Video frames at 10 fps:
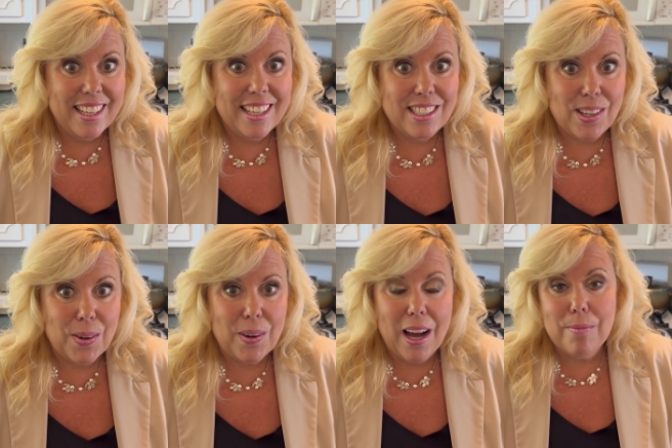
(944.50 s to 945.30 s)

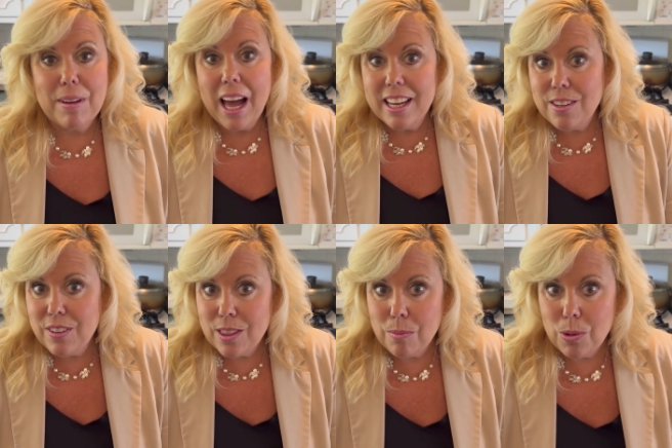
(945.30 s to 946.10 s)
So I'm kind of
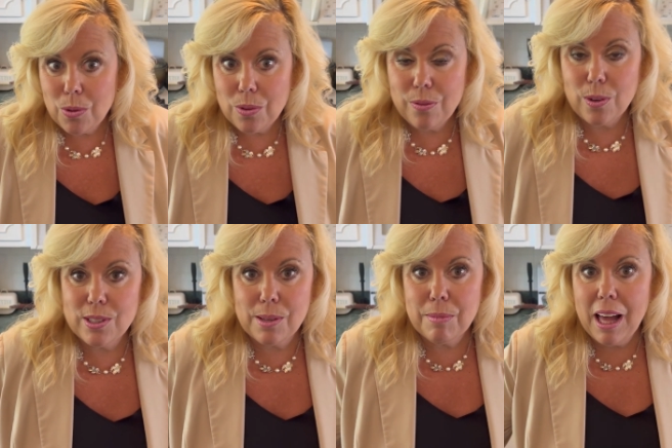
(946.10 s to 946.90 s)
in the mood for
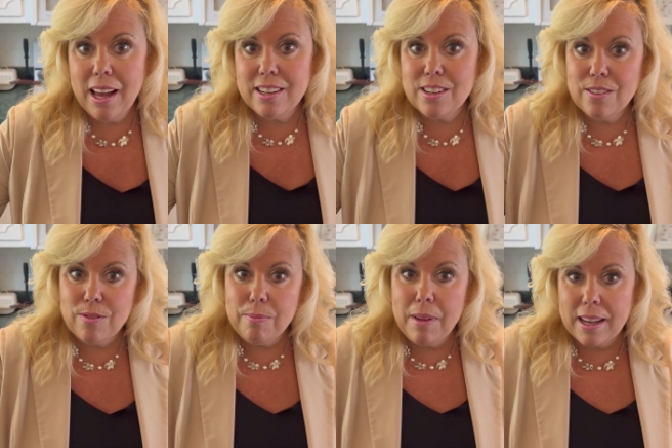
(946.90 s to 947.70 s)
some kind of
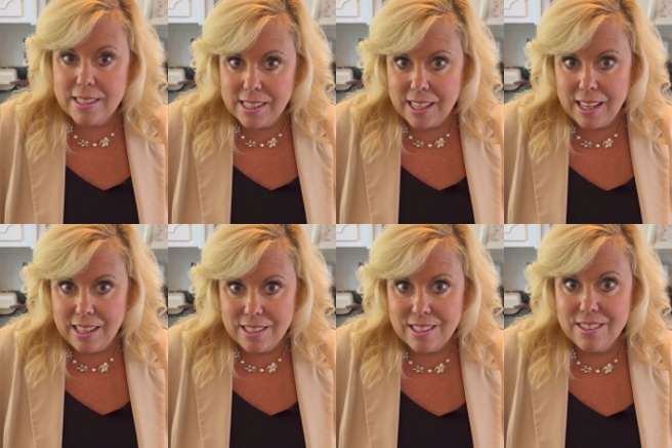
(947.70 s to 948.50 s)

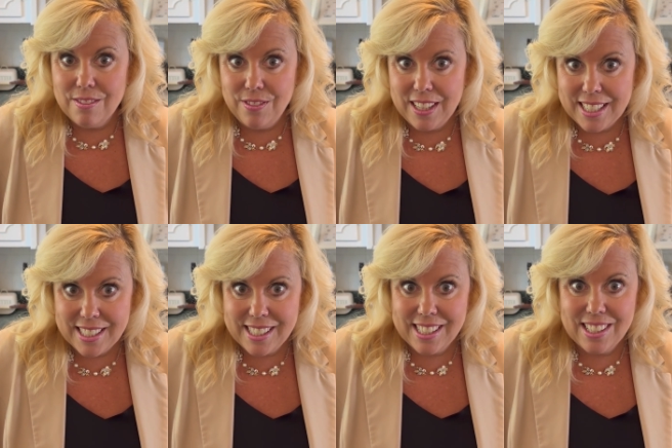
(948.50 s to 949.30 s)
Mexican
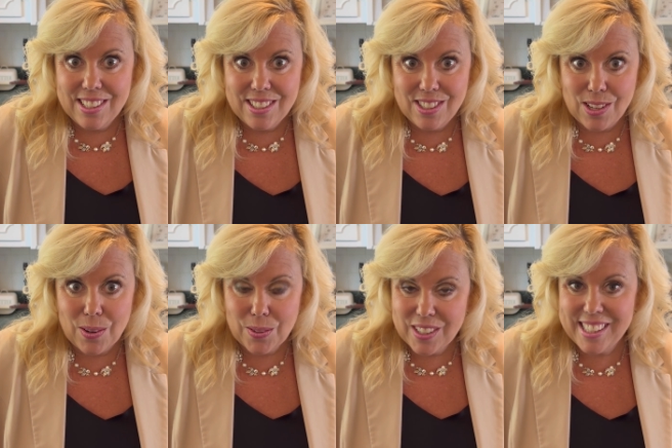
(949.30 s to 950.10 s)
feast.
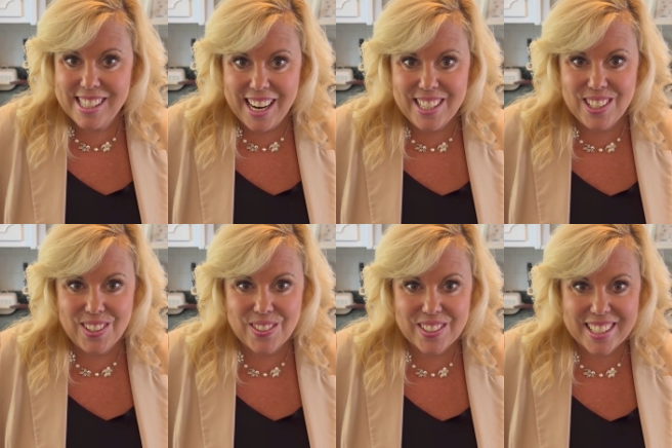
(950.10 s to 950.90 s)
So stay
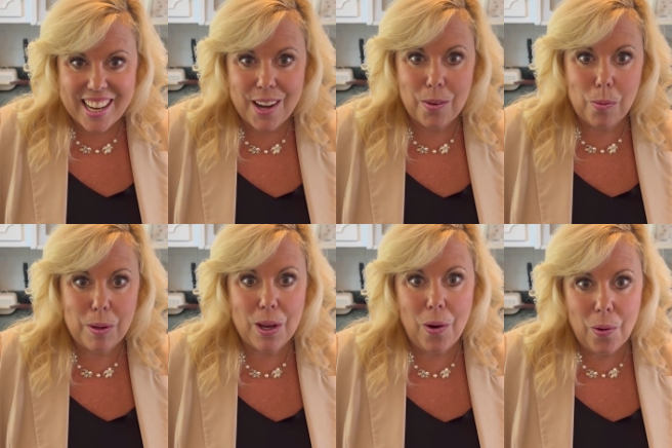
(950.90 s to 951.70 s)
tuned. I will
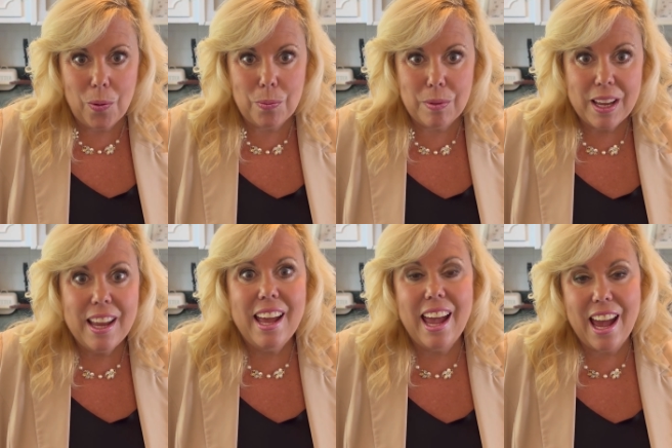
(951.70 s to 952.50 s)
be home
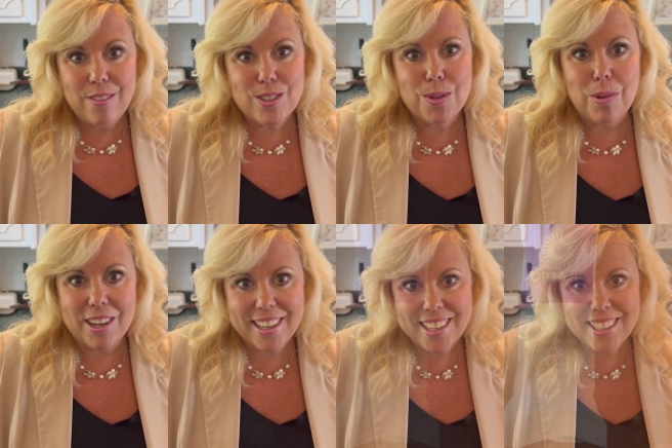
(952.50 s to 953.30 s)
after work.